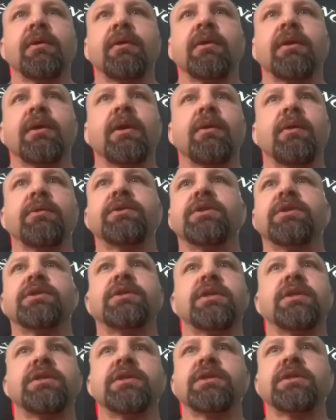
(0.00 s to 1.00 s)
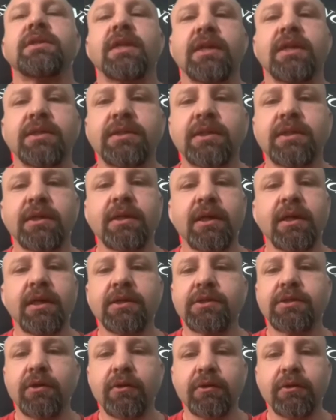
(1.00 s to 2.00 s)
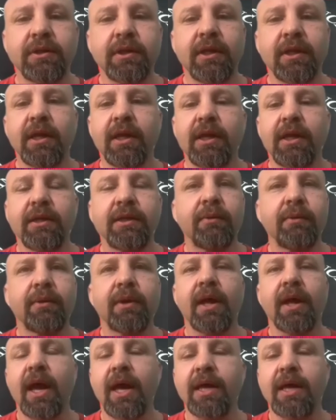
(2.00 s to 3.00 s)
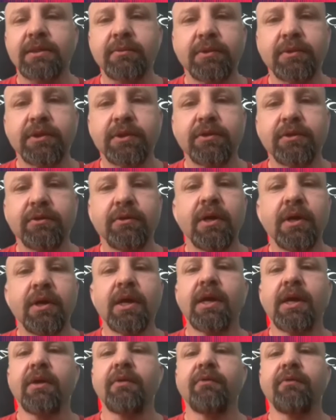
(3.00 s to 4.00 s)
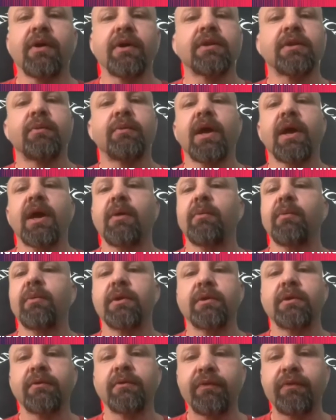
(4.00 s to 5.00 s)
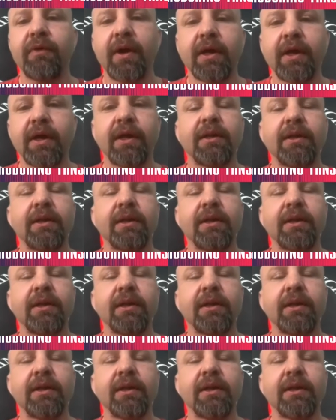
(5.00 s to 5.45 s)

he just he just listened. He soaked it in. He did what I asked him to do. He fought the way I wanted to fight. He did